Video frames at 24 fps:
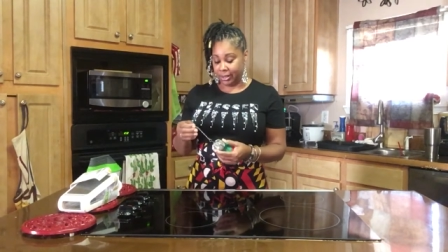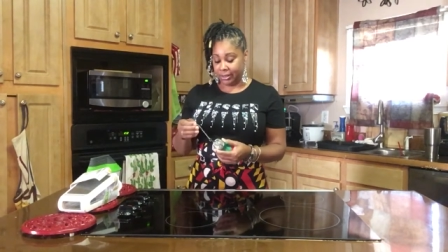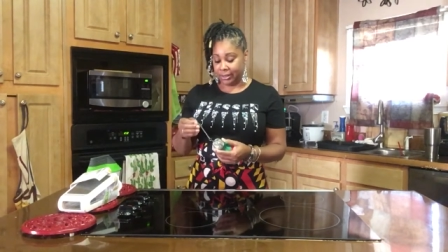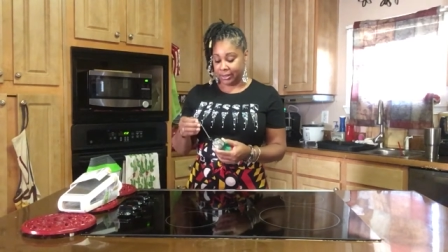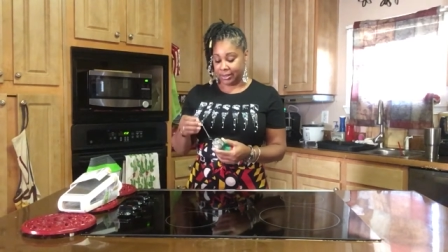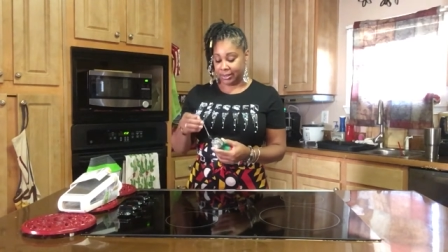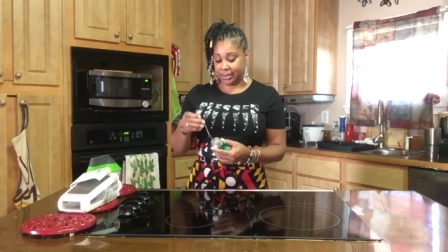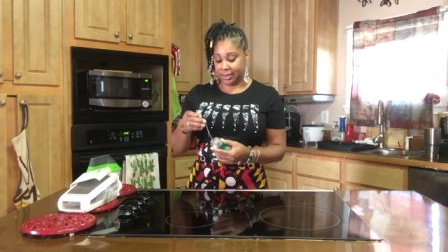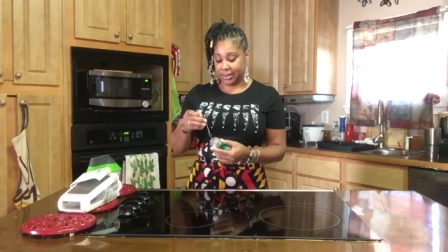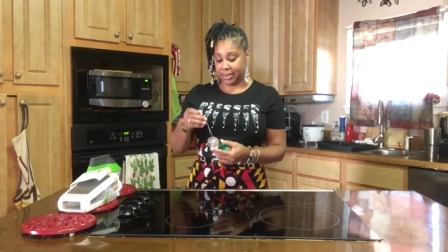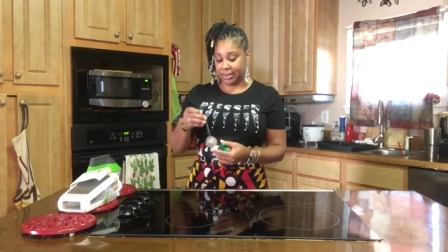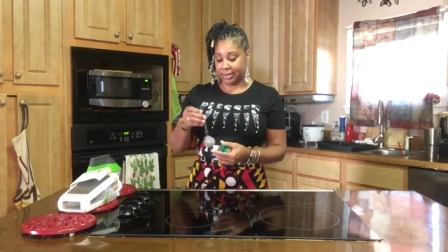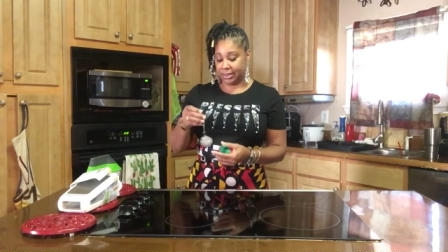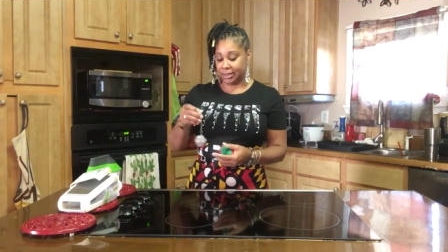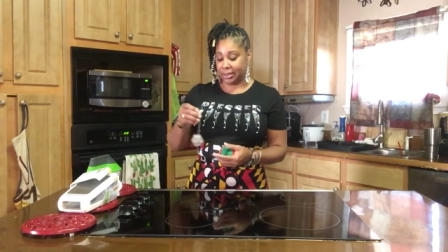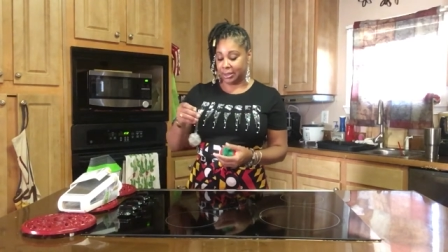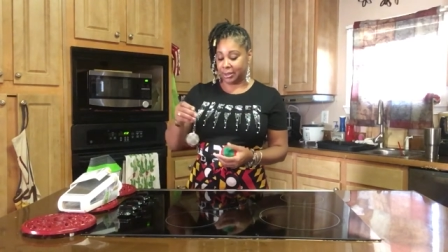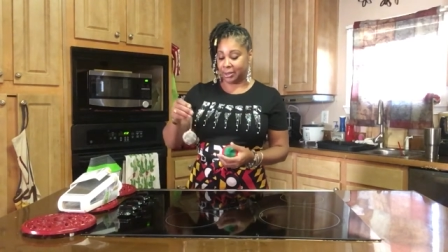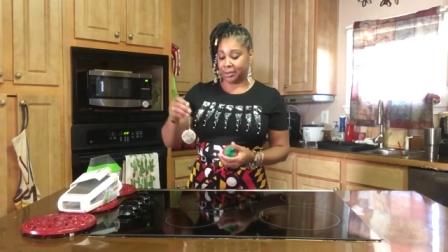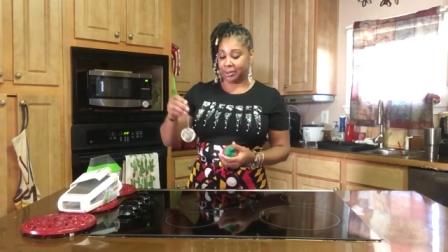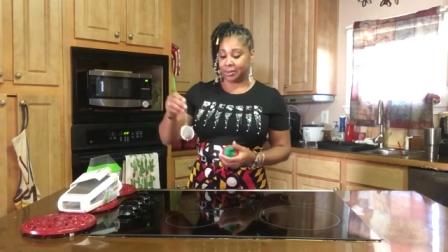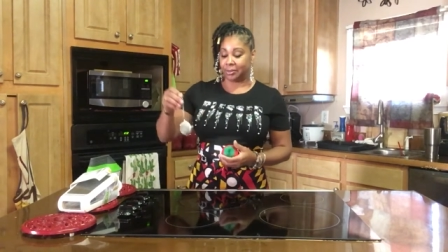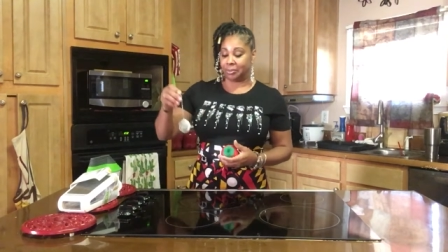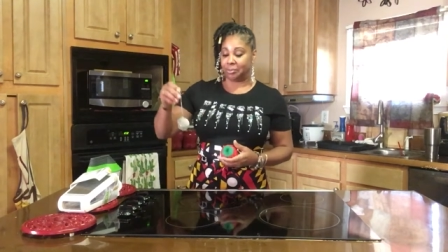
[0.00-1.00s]

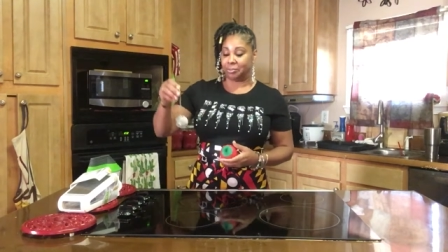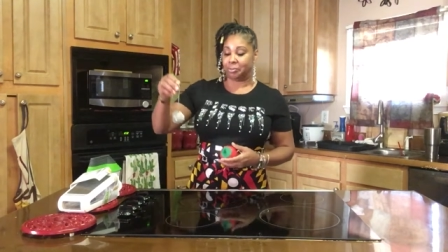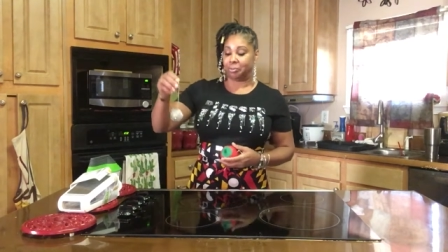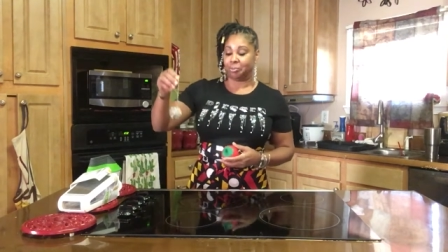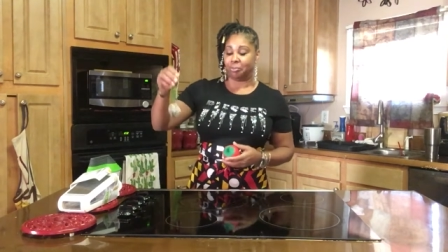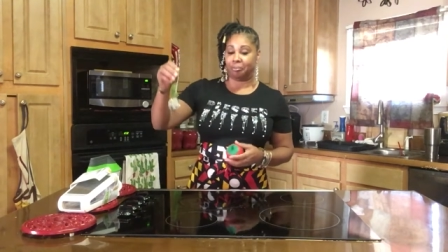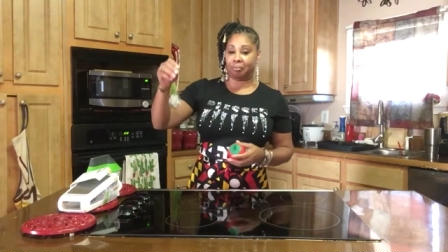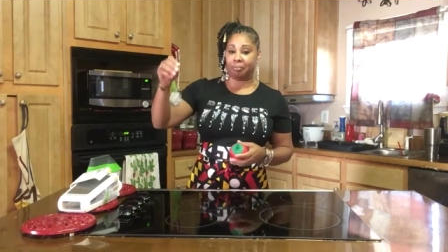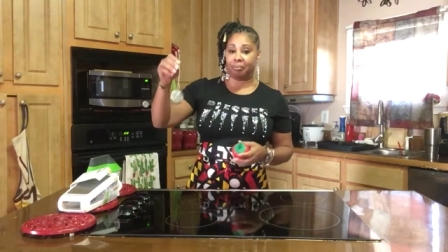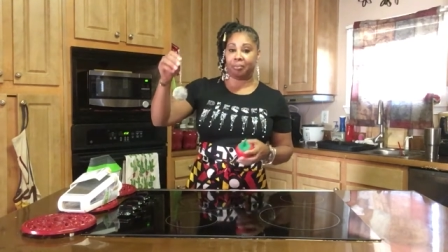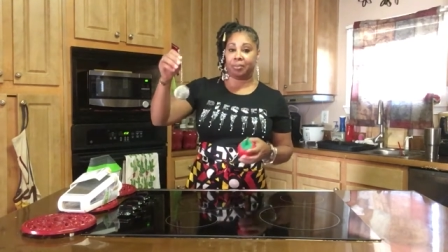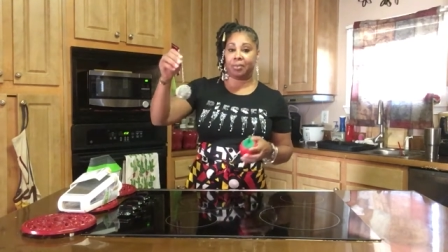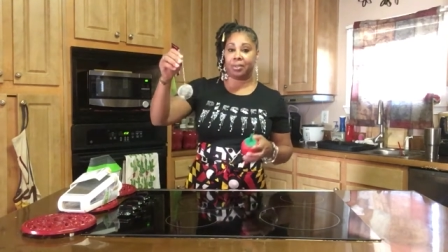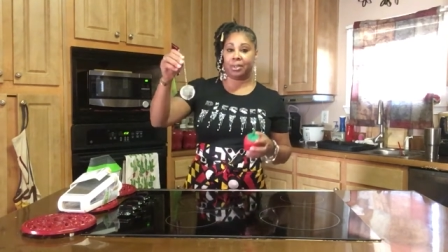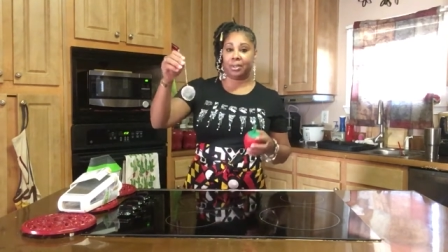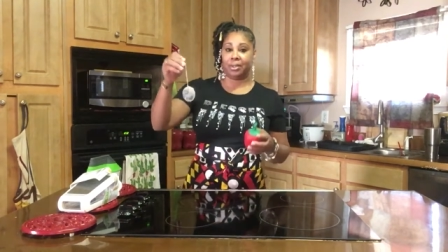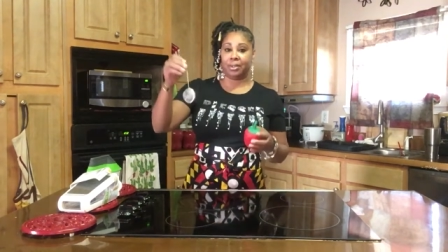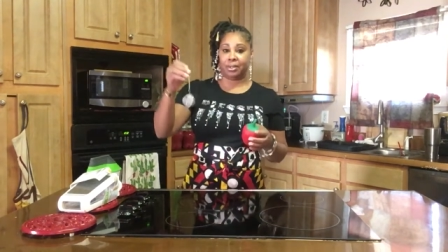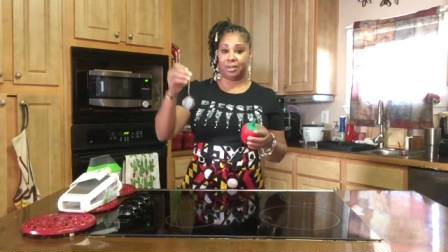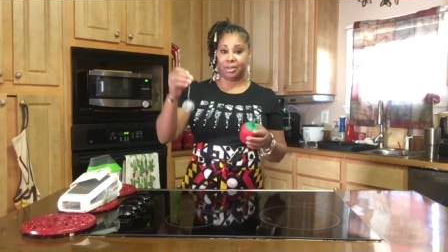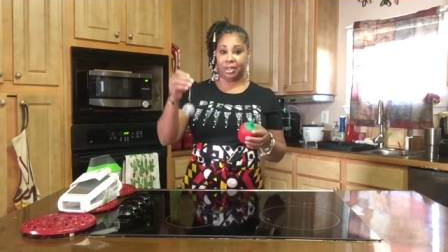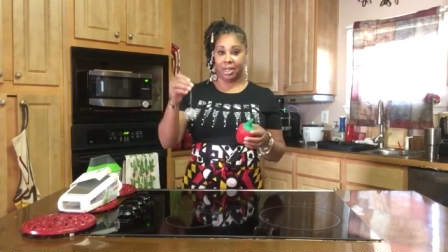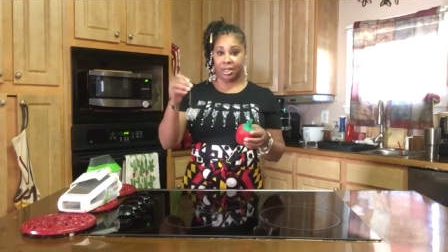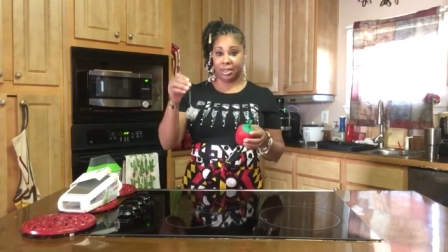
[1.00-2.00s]
seasoner.
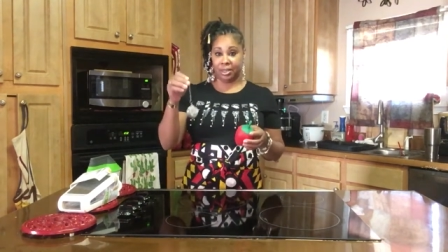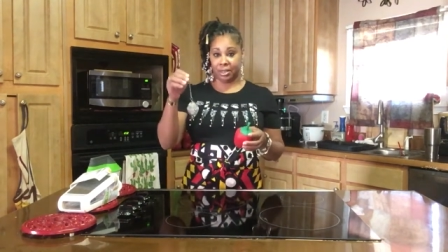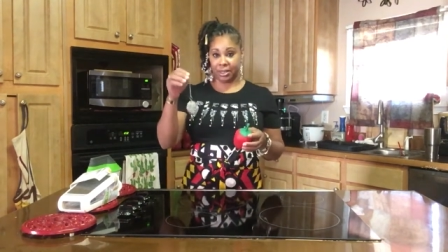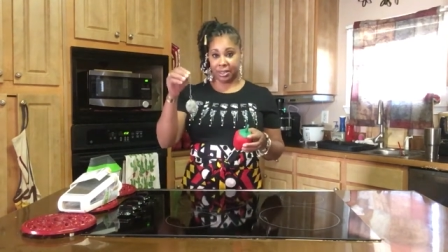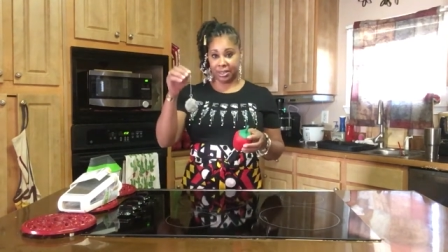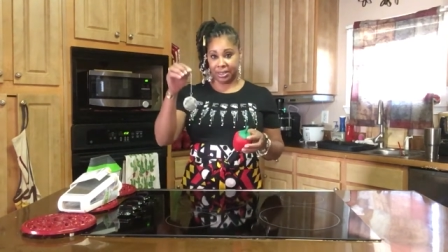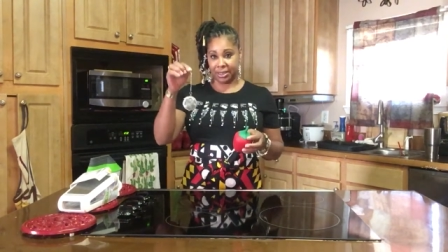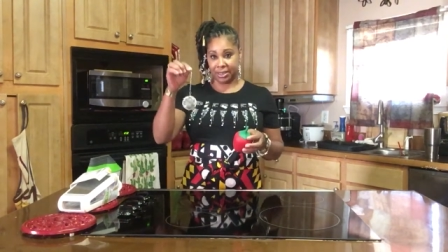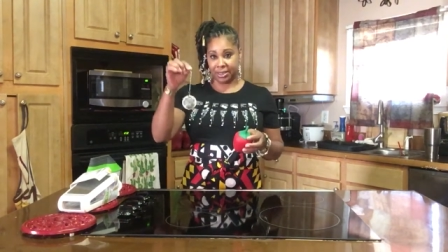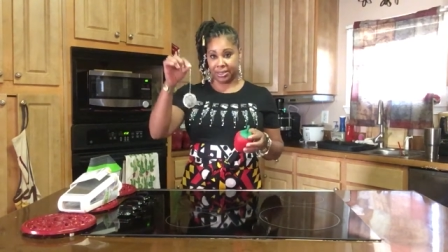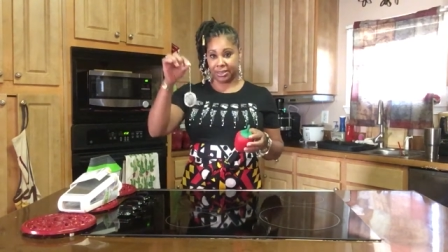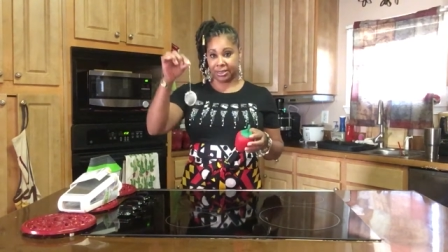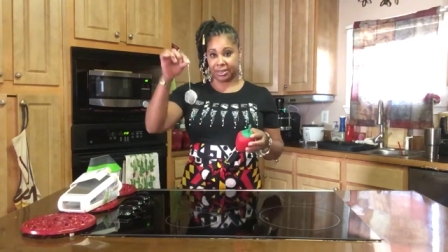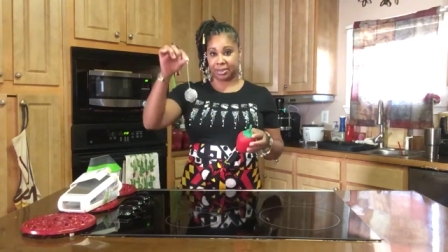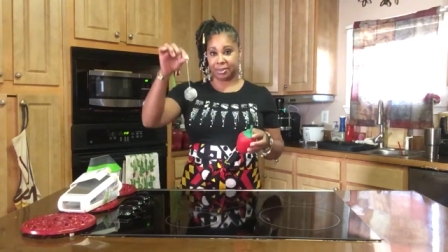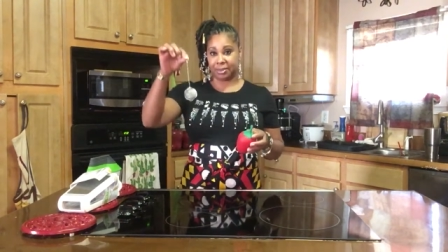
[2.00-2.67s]
Y'all look at this.